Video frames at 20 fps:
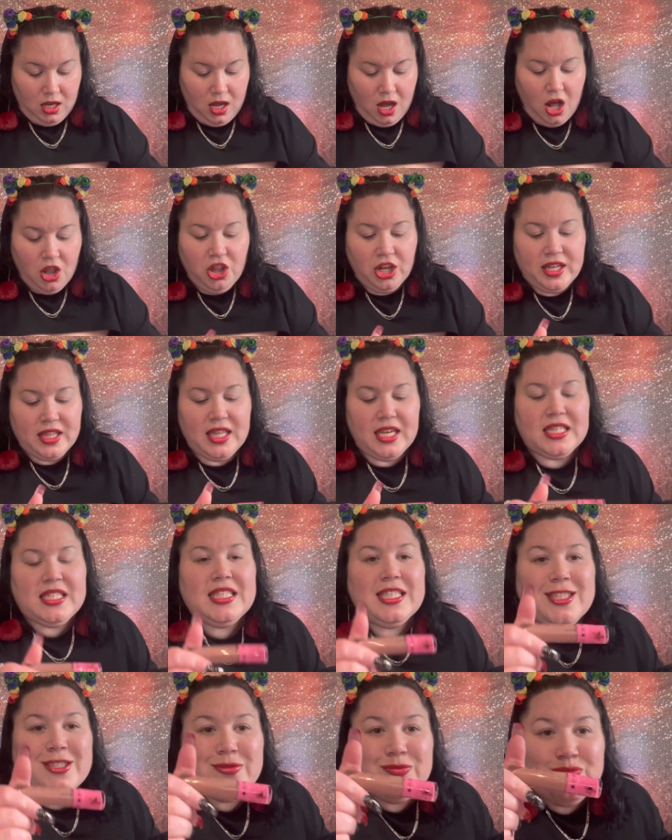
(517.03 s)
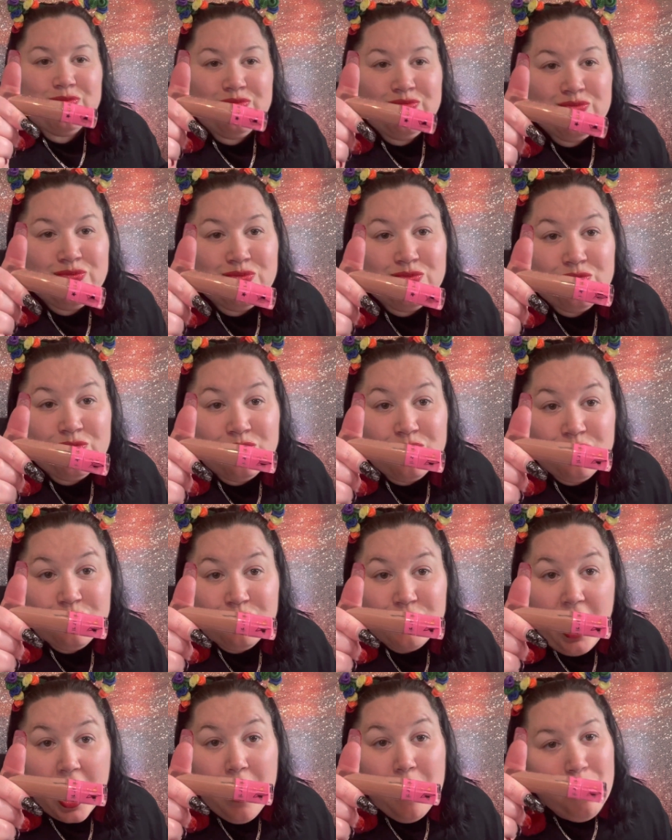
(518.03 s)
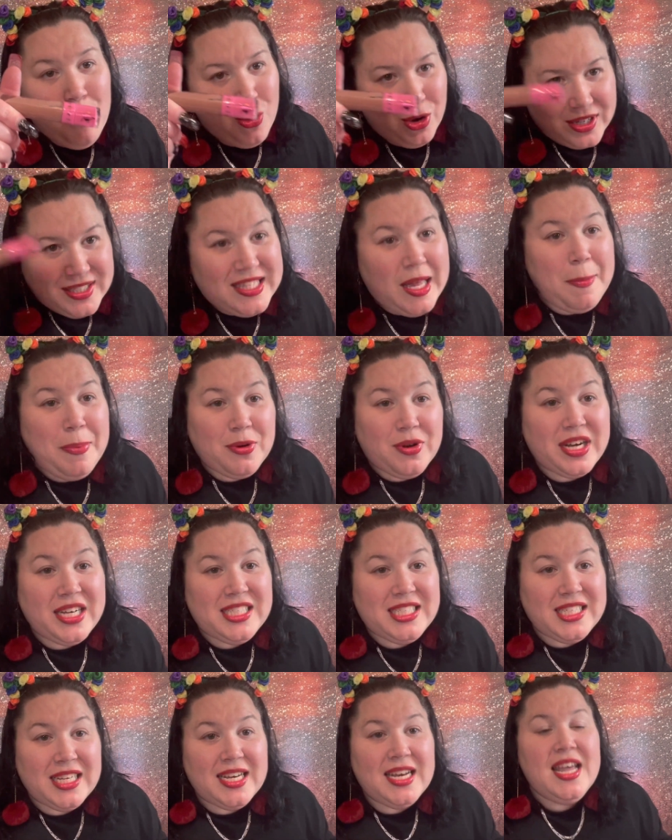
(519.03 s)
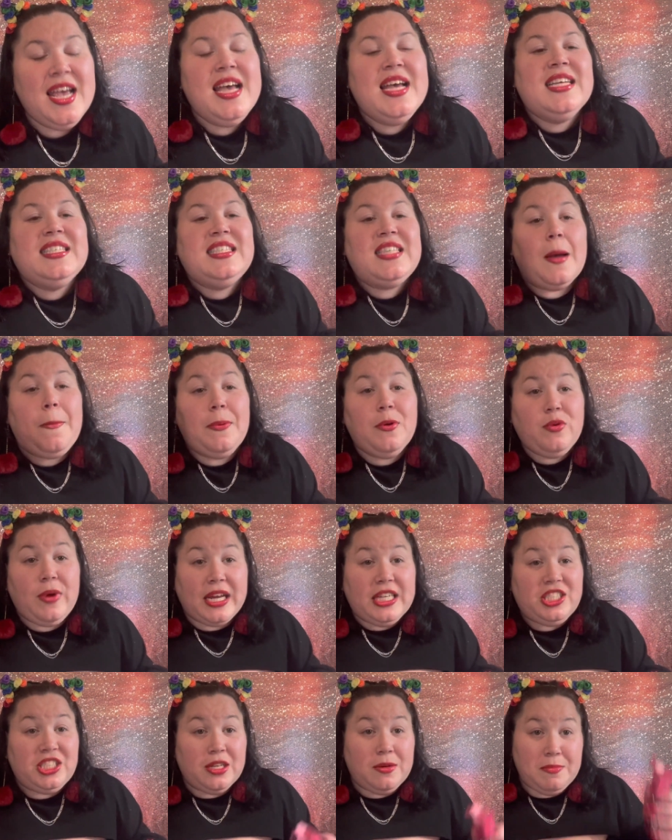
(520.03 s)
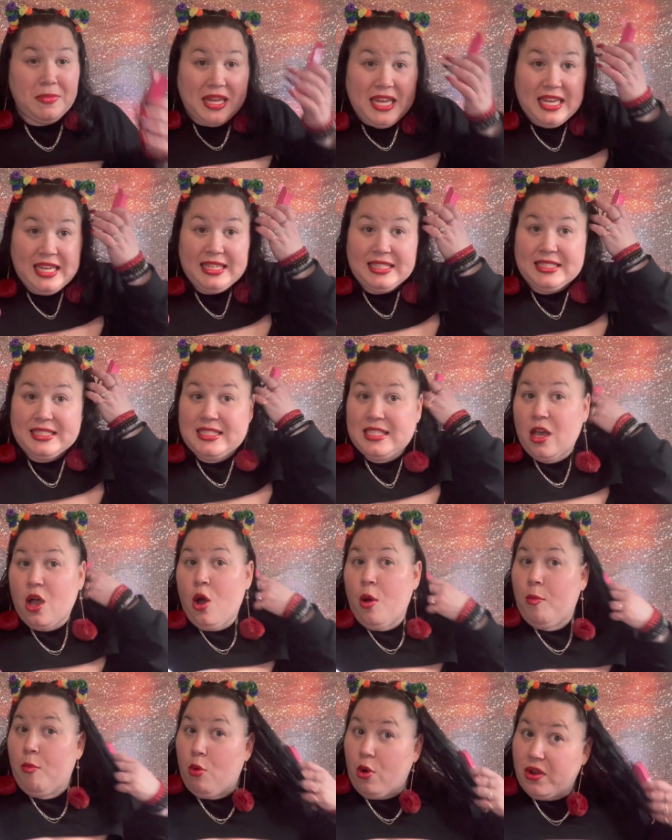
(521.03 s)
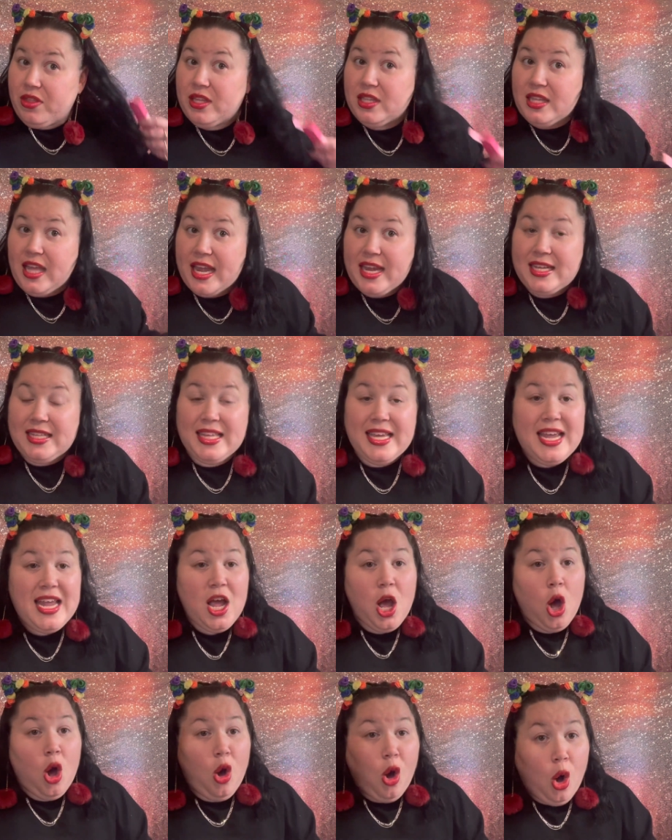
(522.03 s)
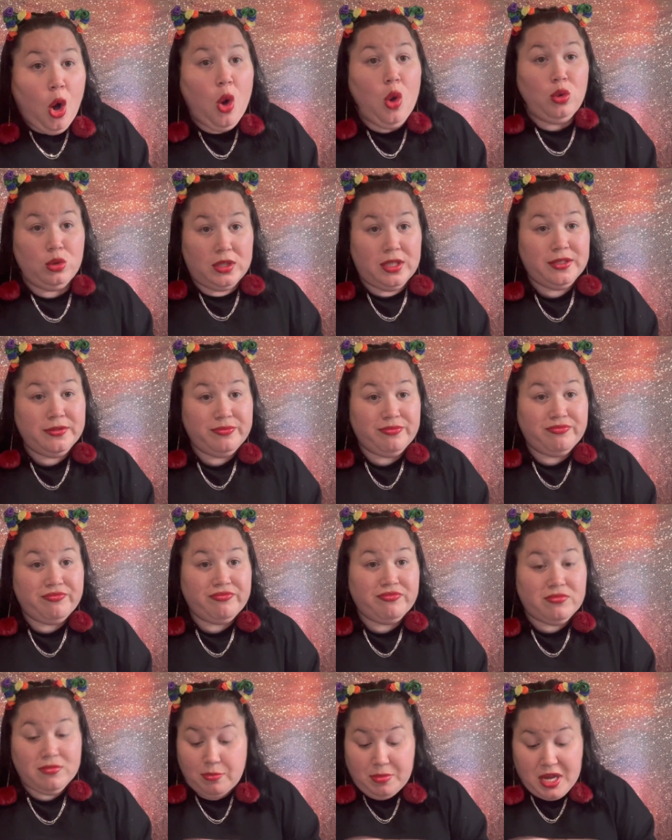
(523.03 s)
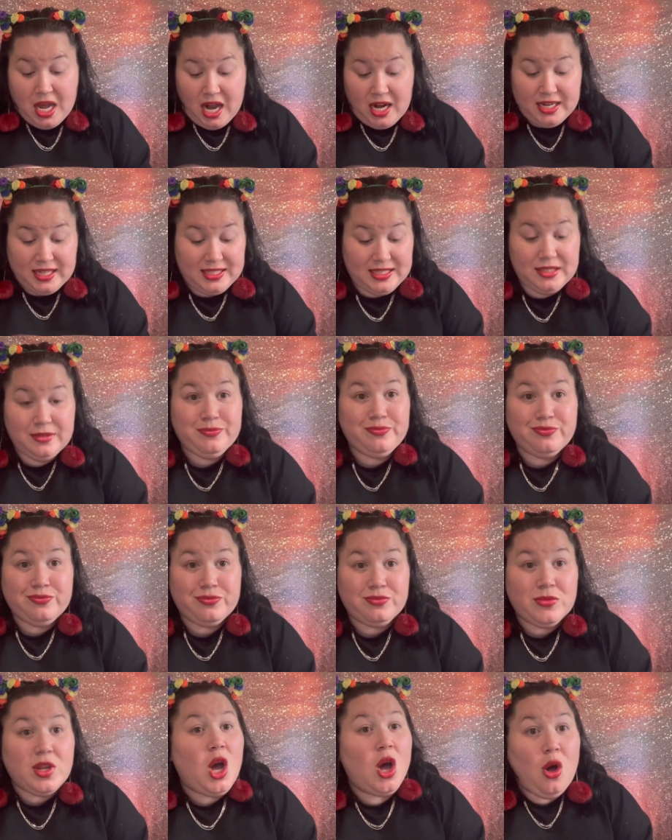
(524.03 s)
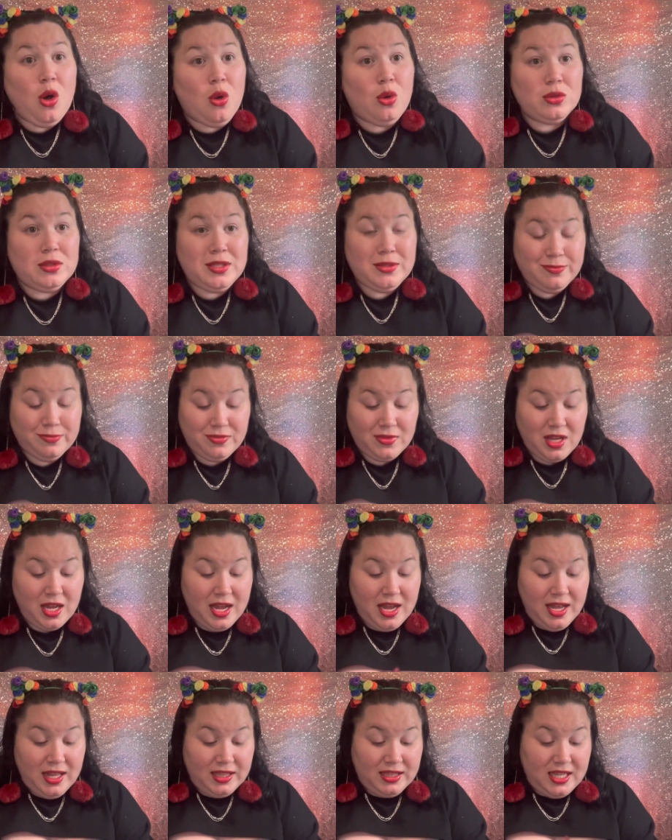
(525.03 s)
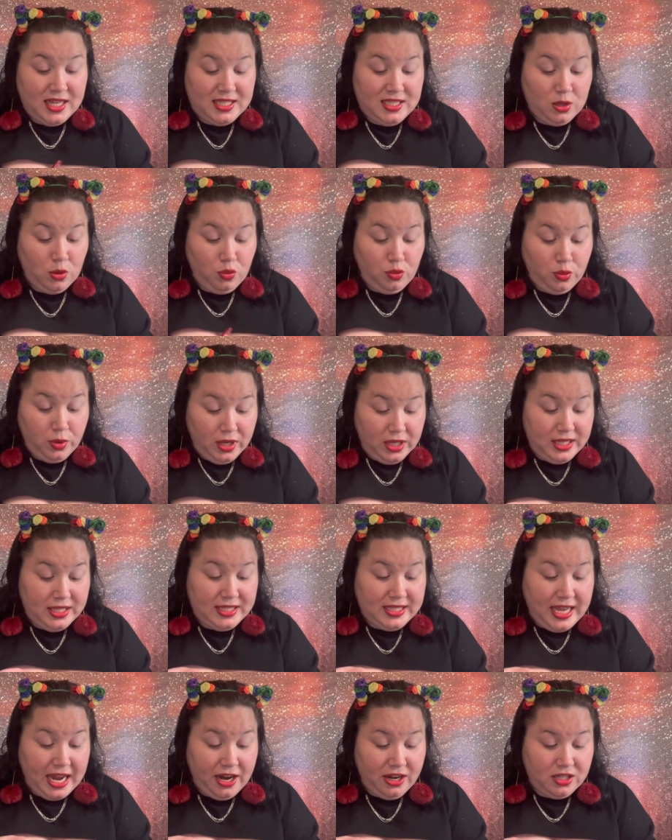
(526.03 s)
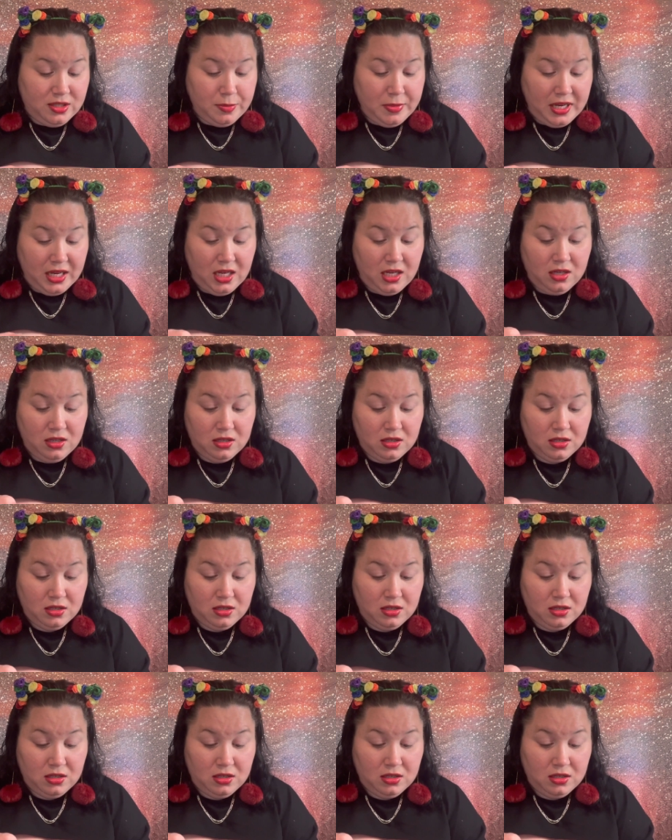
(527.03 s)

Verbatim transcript: Look at this. More separation. Separation means more than likely old. Be honest, old. This really scares me.